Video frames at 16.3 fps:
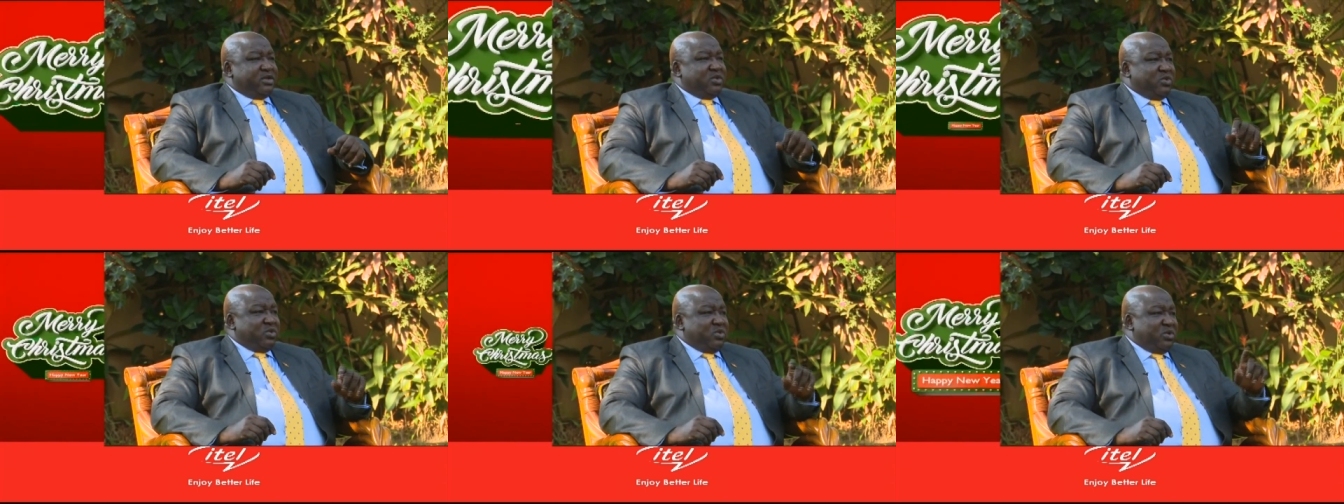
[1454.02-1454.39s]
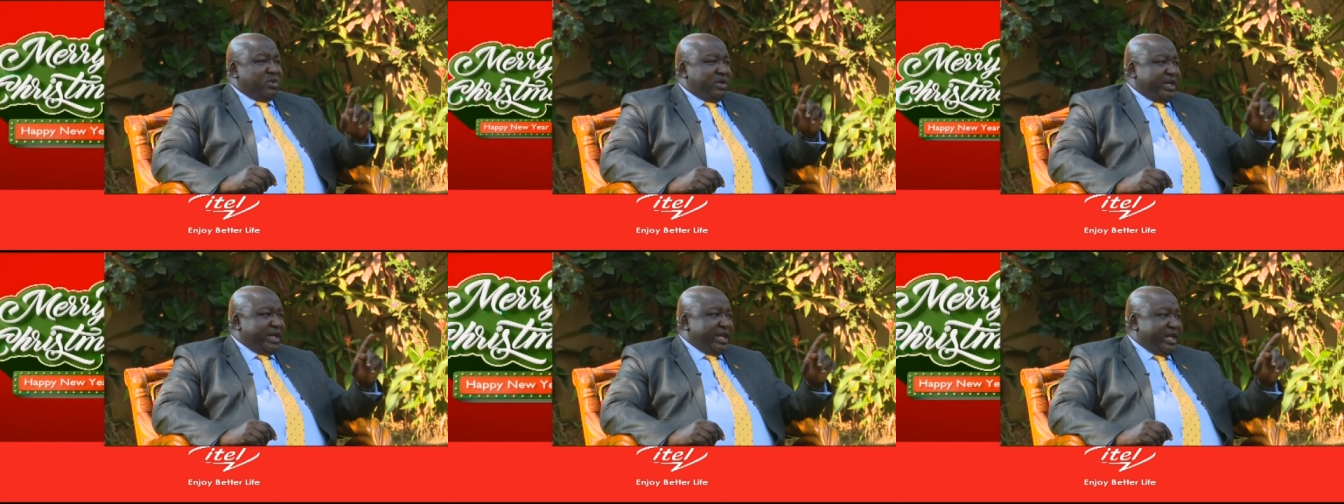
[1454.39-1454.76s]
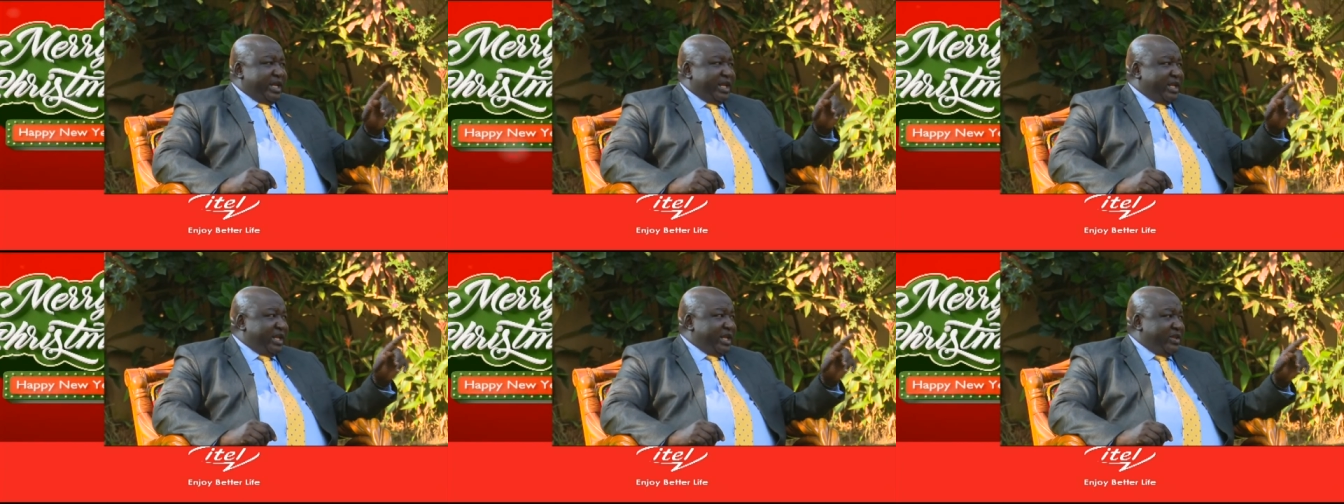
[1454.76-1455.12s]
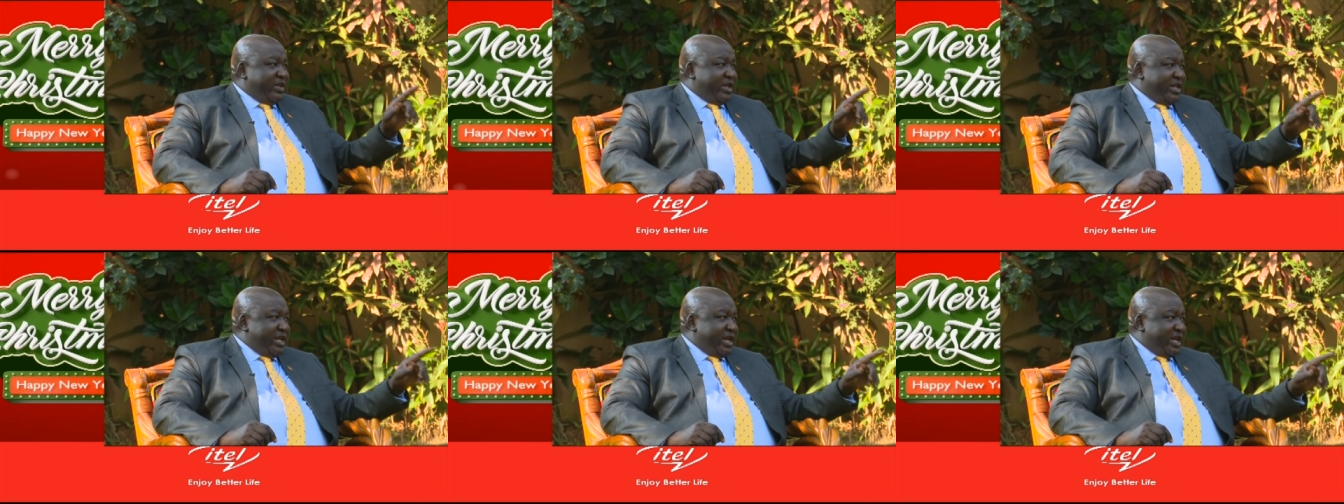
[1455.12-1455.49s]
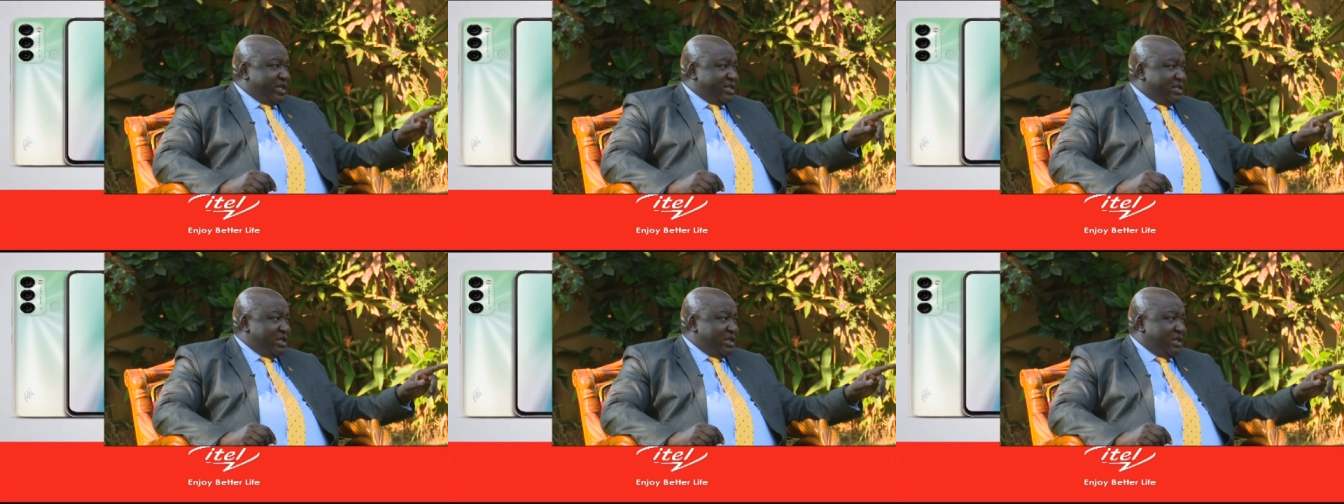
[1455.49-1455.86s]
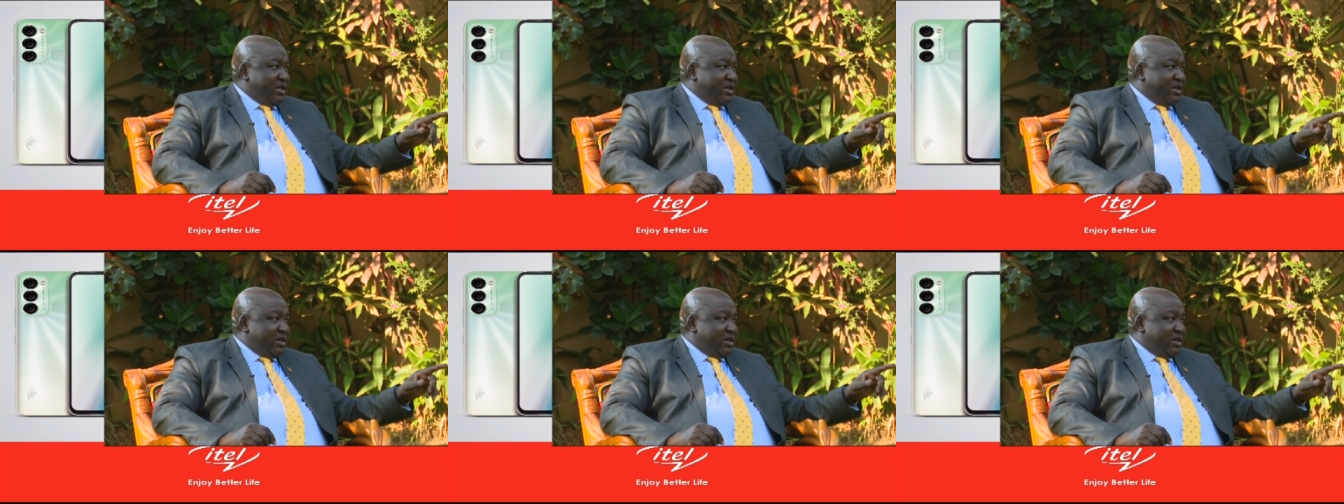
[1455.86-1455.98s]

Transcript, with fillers: to get enter into the D R C